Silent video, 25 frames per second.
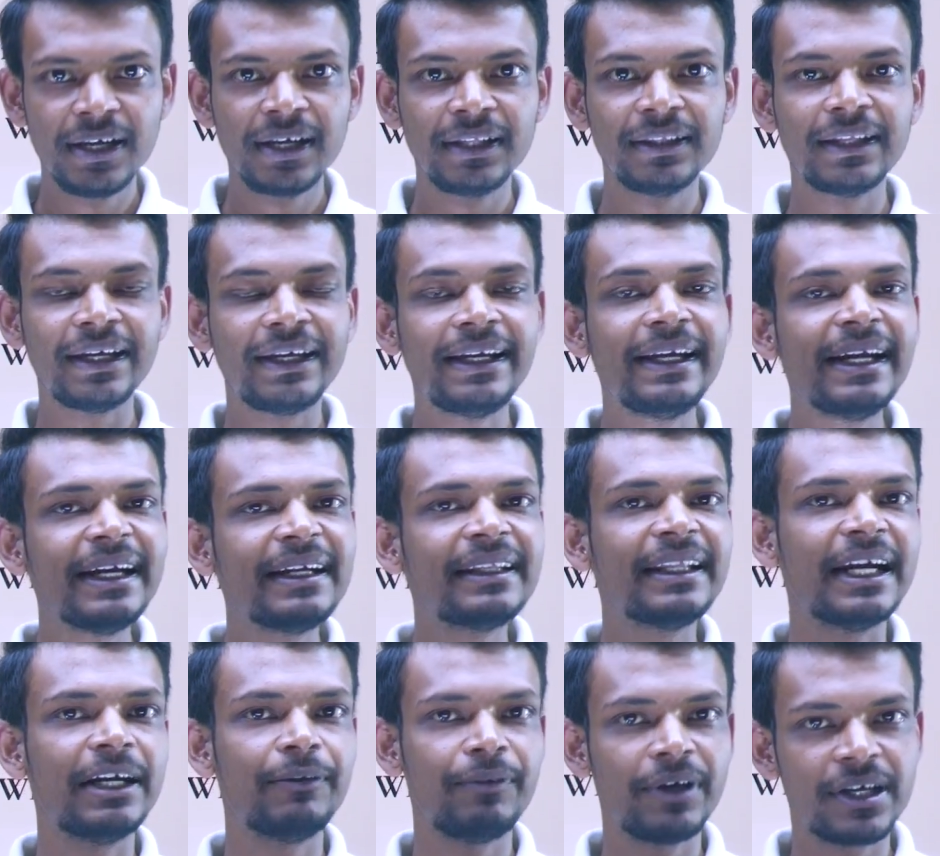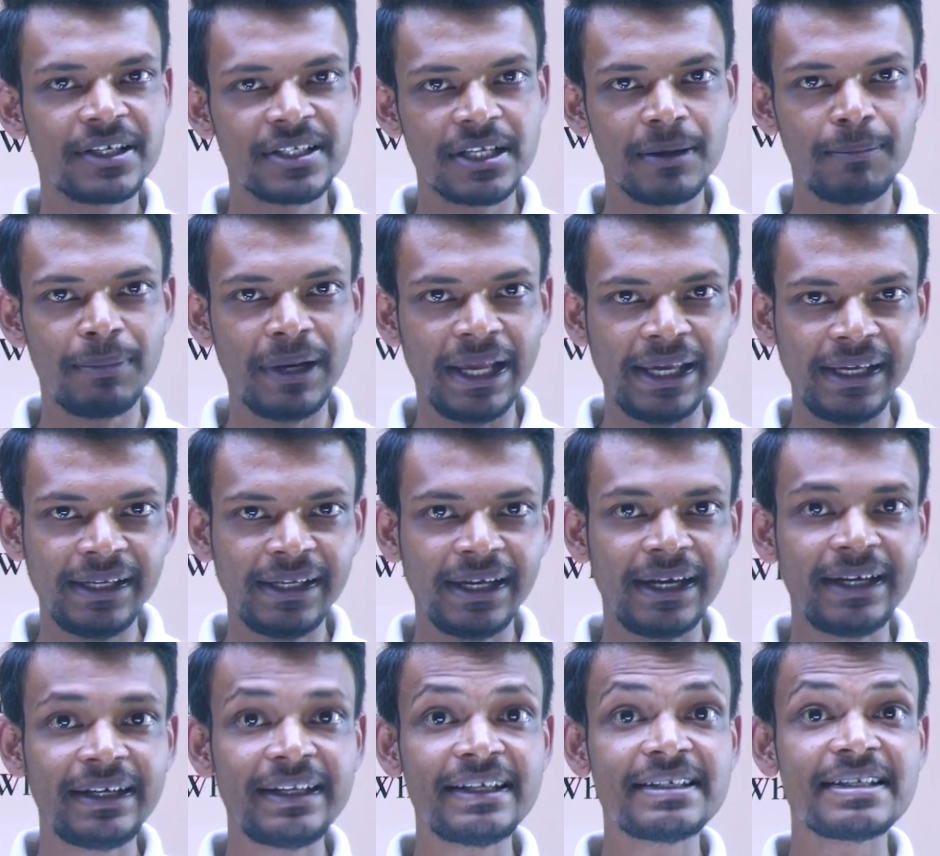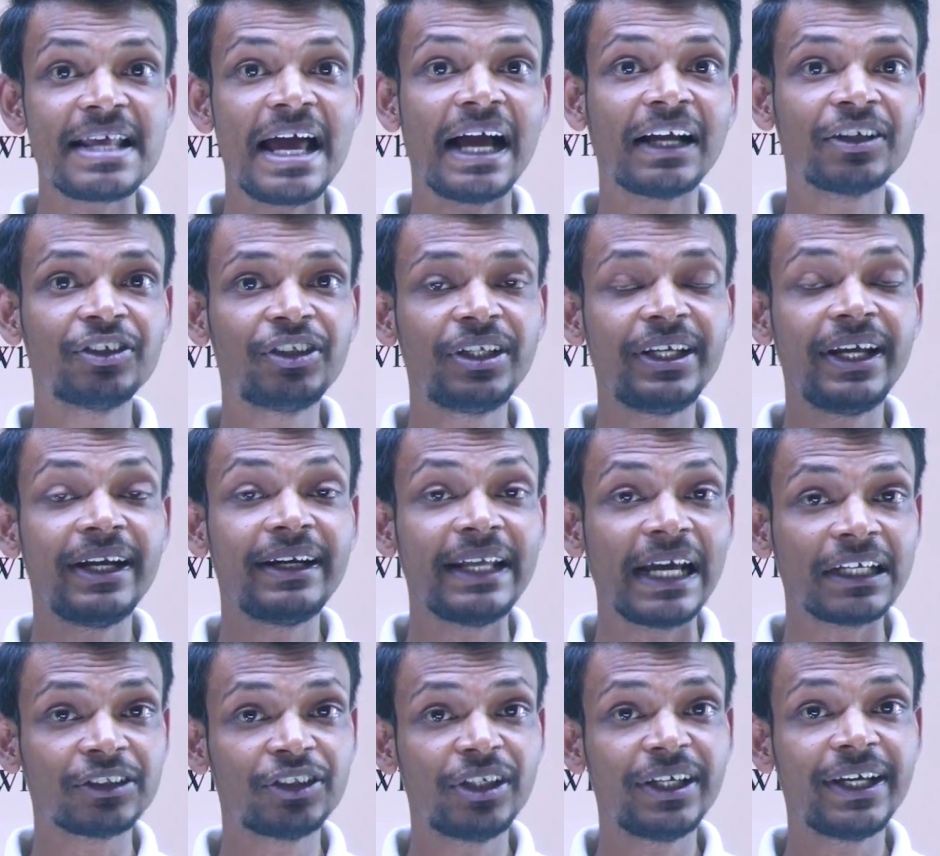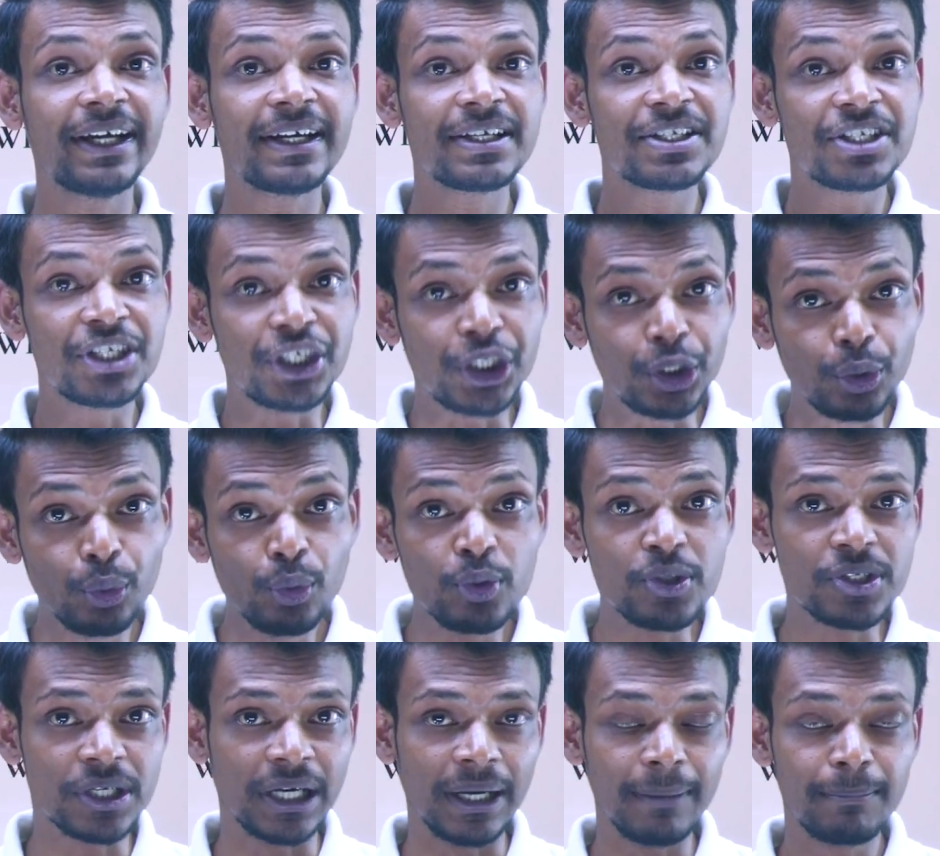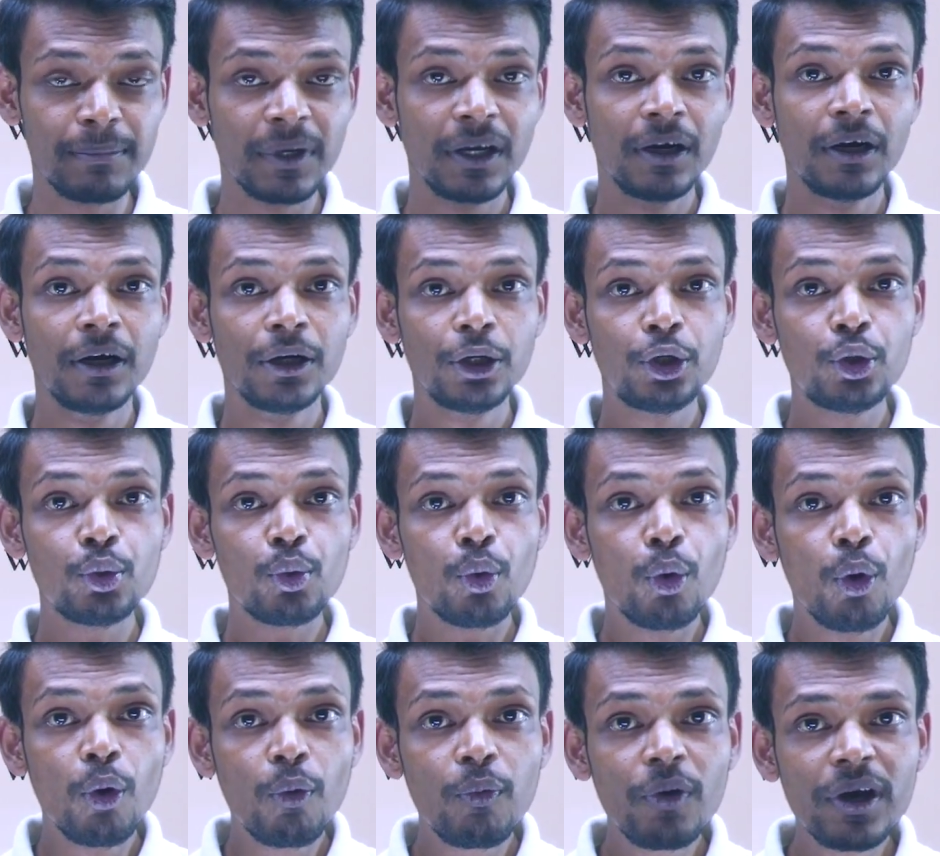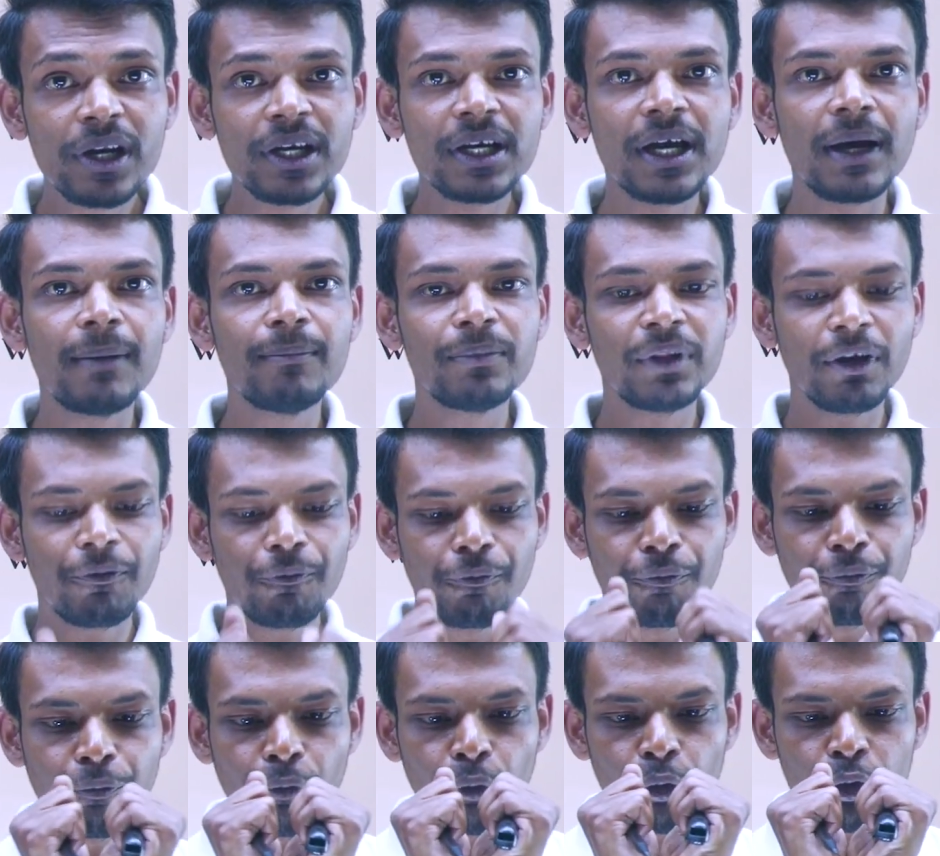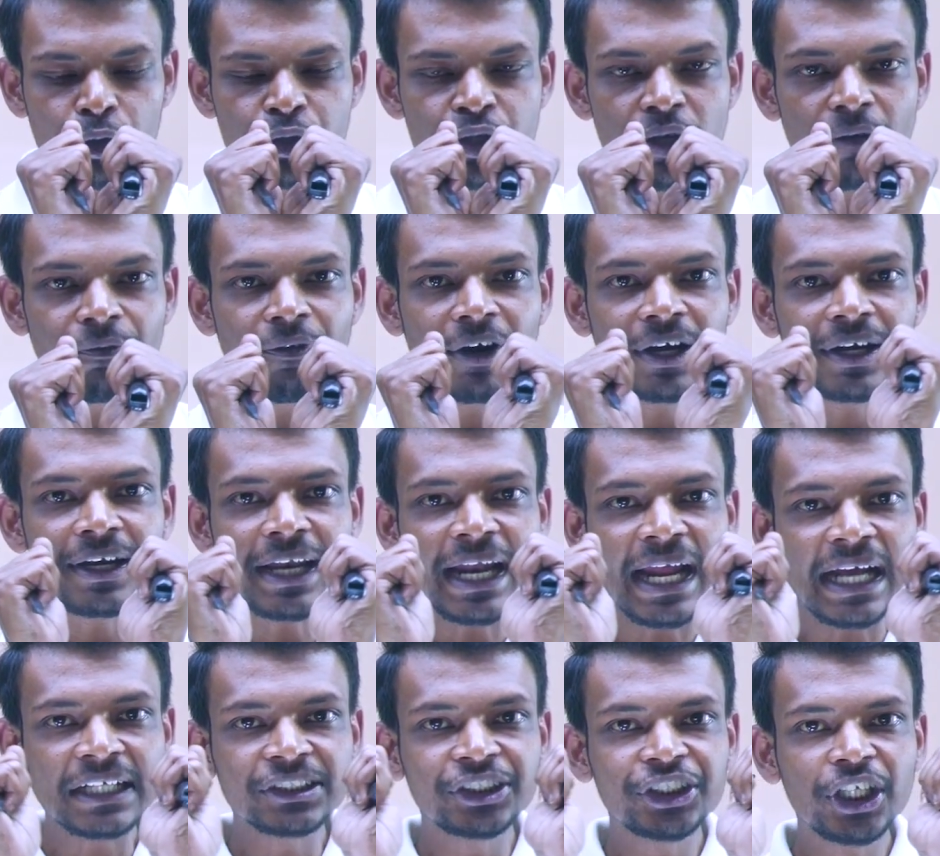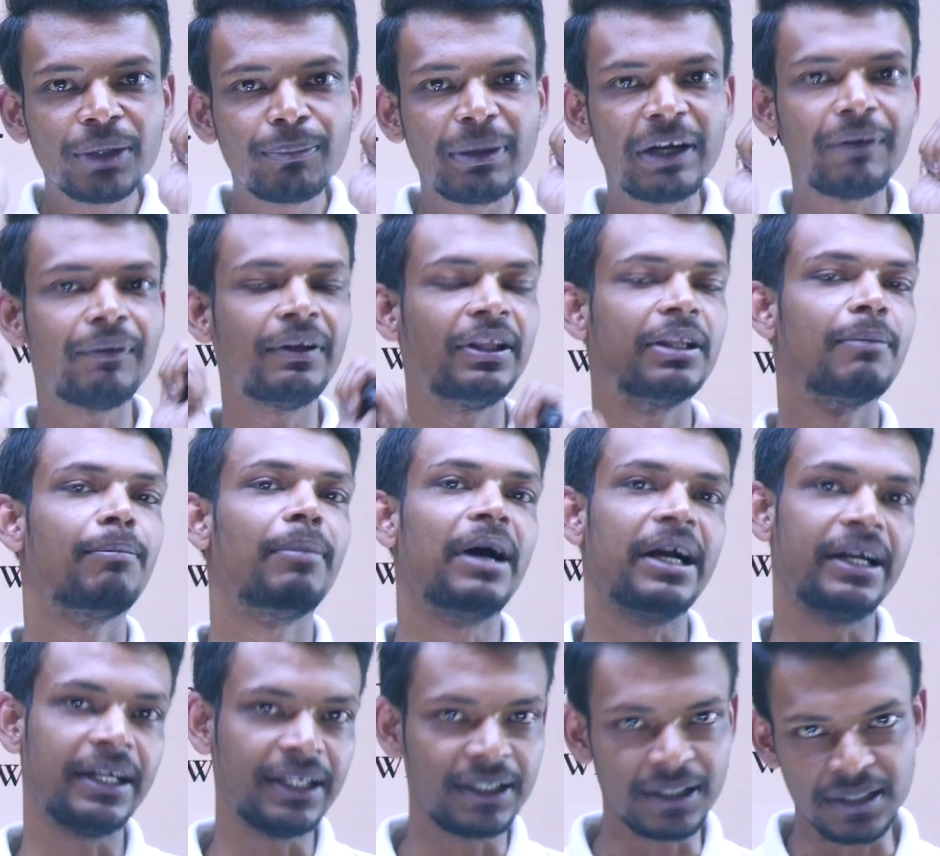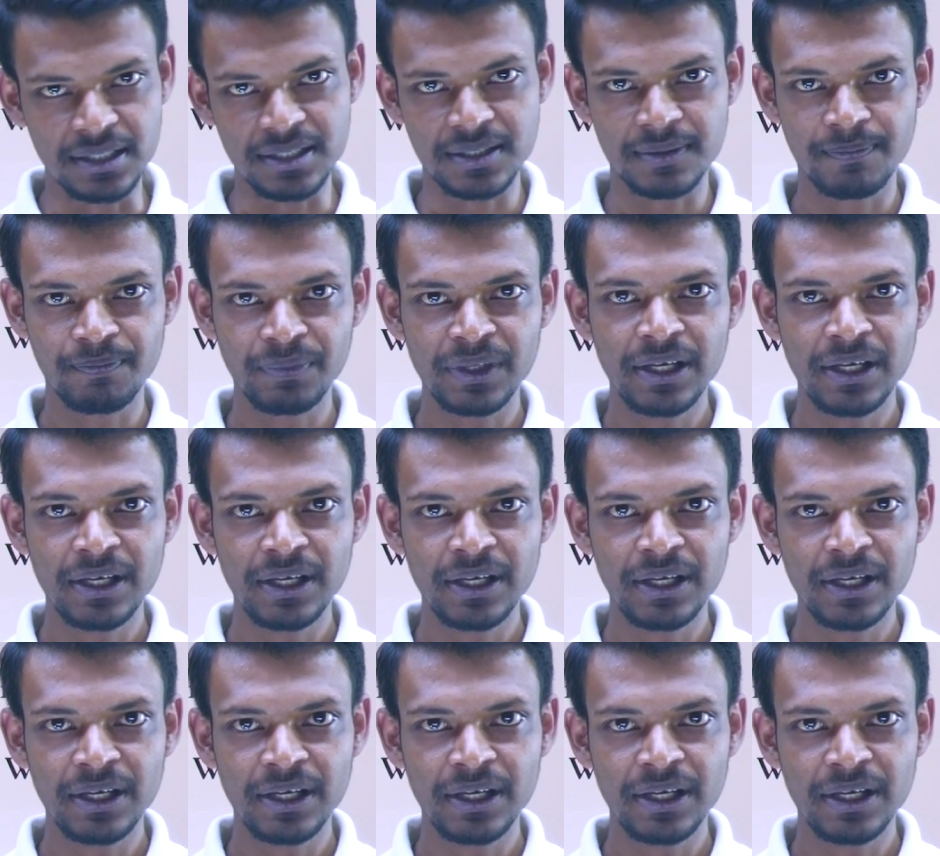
the heat that we are supplying, it actually gets used up to overcome the force of attraction between the particles.